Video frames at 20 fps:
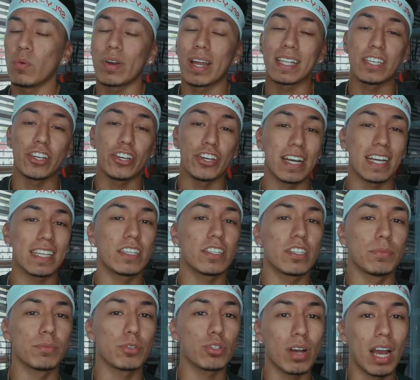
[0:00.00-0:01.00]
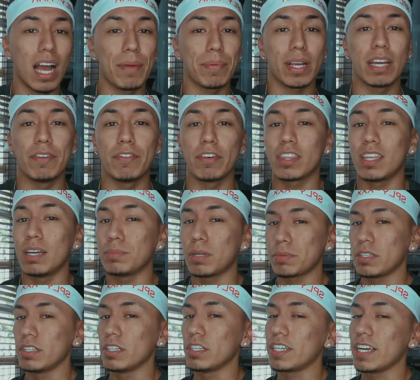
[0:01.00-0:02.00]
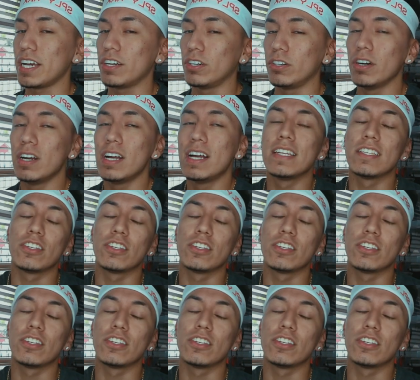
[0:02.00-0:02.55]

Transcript: when I tell you guys to subscribe and give a thumbs up to the channel.